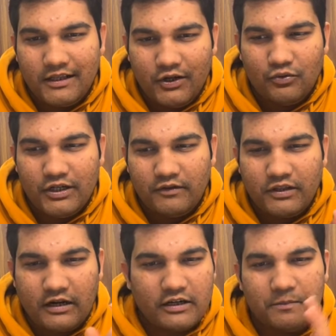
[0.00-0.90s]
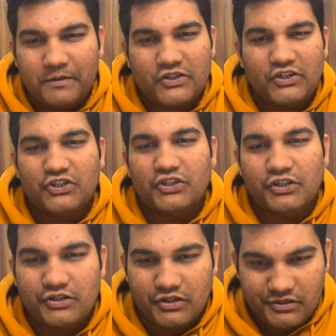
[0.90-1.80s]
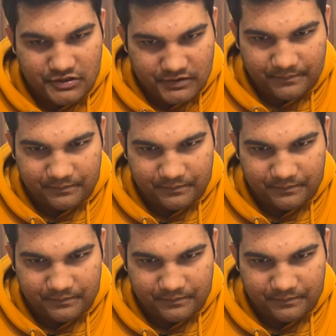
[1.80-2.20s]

They do it with 100% seriousness.